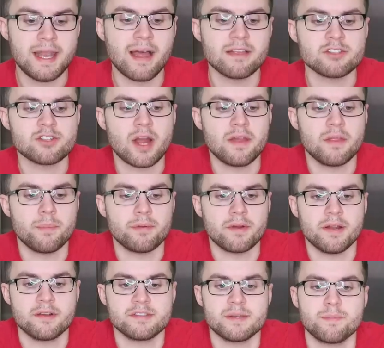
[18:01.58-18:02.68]
Now let's try the
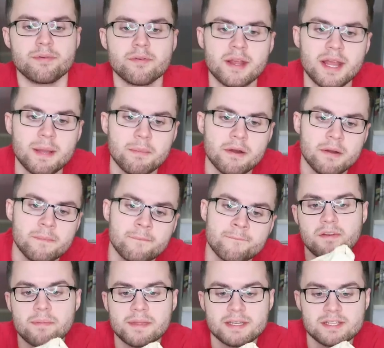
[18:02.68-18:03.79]
burrito supreme
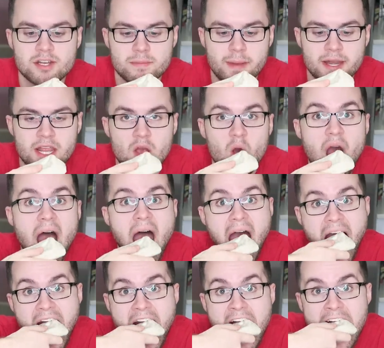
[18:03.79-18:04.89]
from the dinner menu.
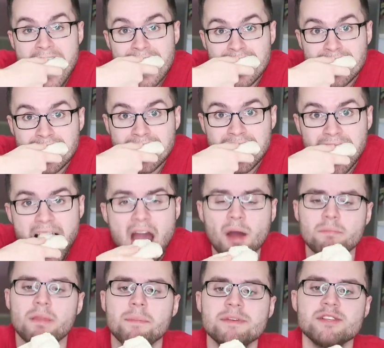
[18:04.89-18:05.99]

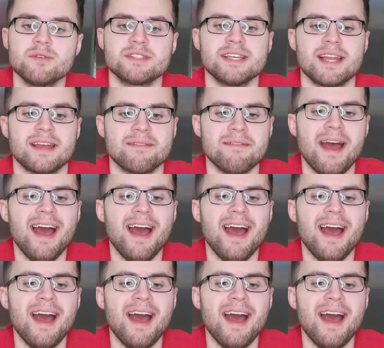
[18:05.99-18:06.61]
Oh, let me see what's in it.